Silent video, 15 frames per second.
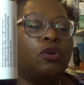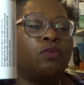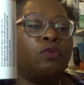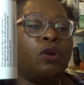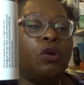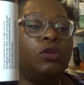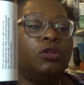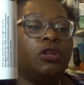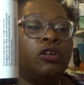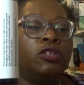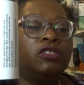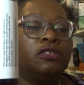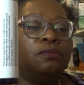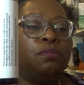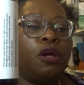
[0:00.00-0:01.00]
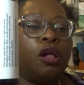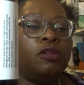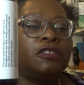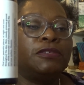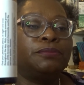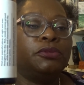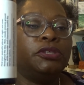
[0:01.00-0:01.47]
Roll onto
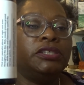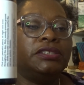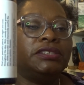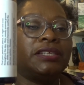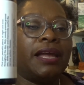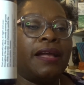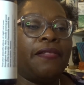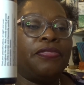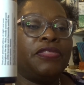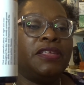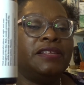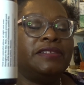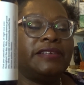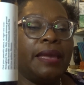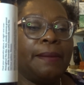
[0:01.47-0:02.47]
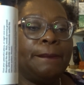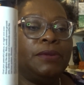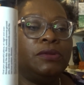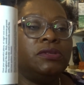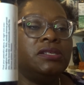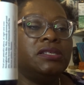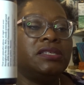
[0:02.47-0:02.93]
pulse points at the
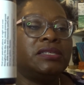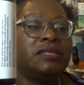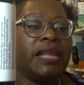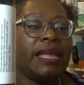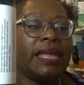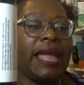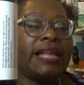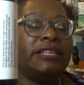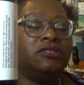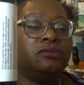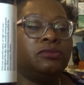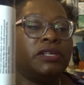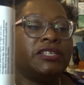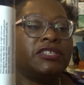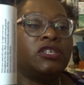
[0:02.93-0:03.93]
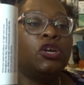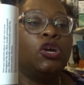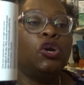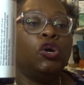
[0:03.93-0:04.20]
temples, neck and wrists,